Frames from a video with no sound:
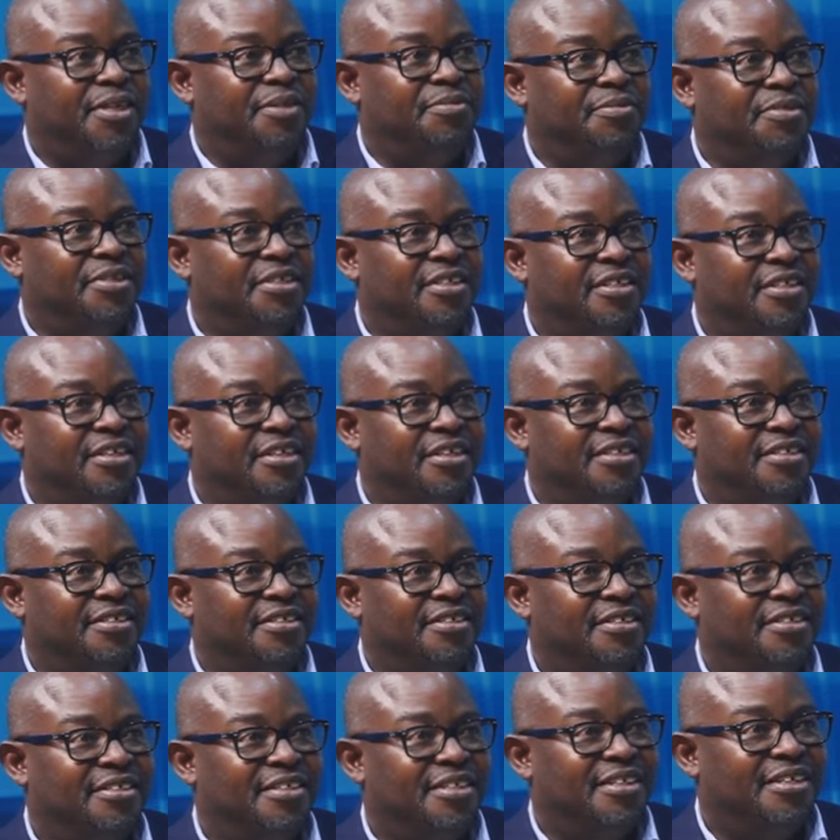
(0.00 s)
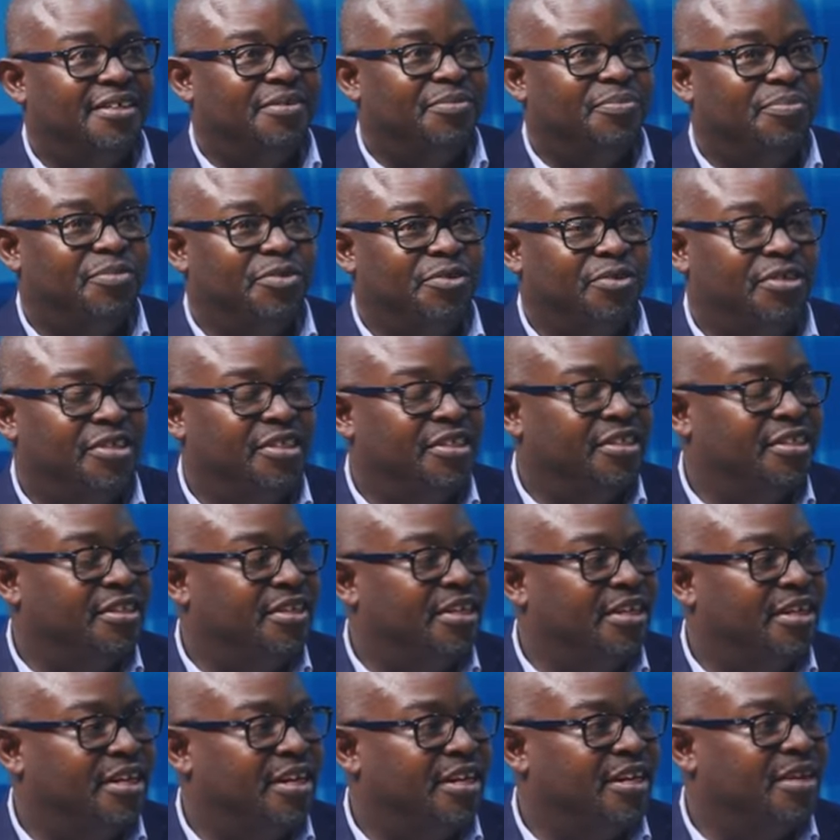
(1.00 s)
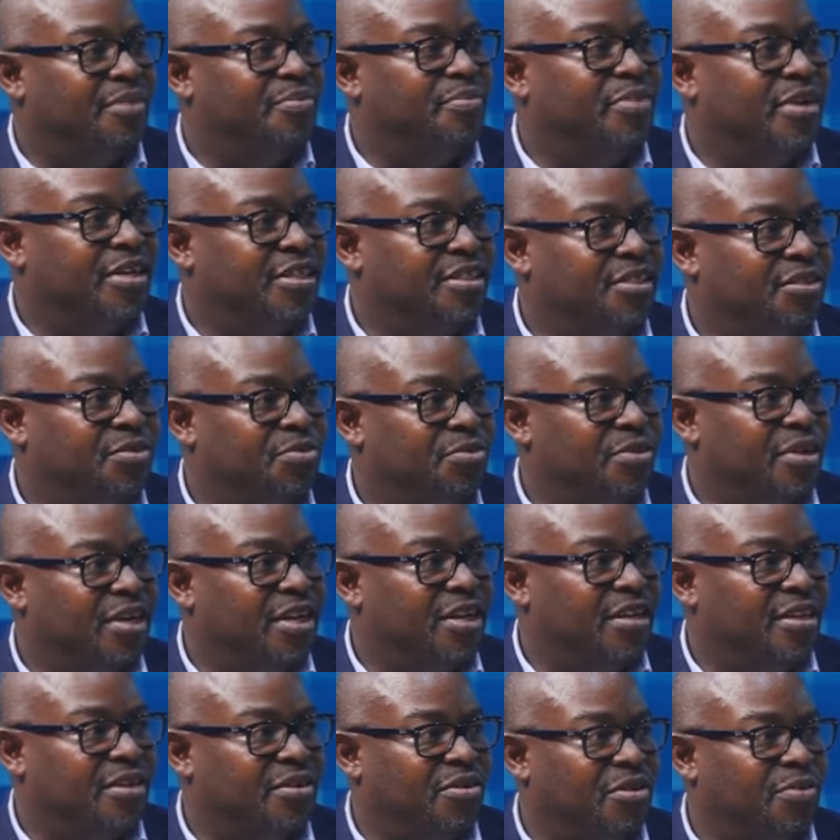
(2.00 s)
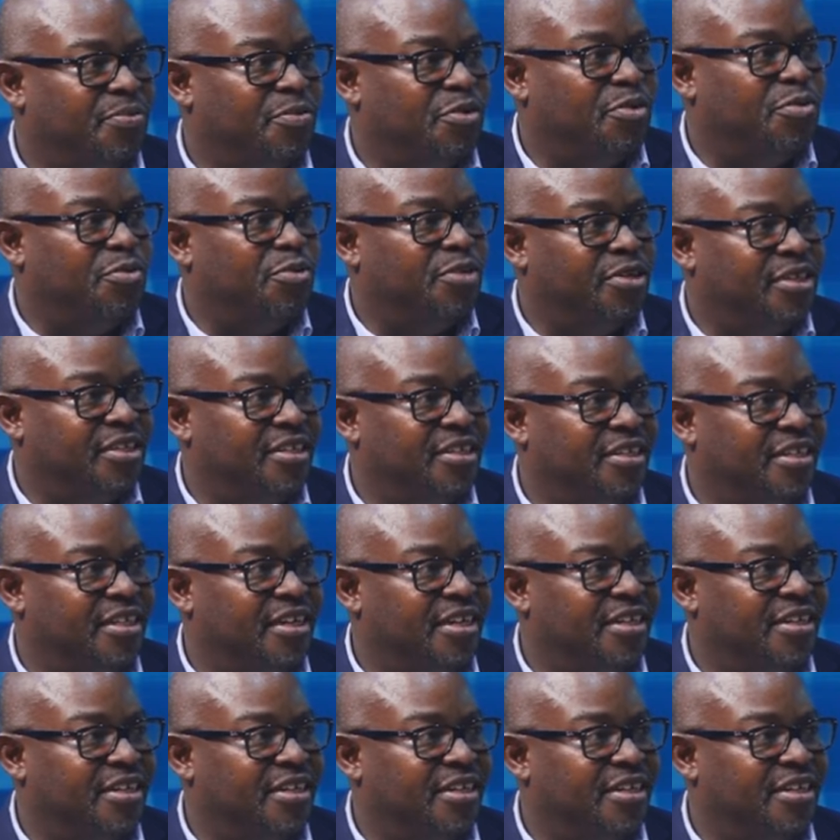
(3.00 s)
MTN brought in another bus where they were promoting the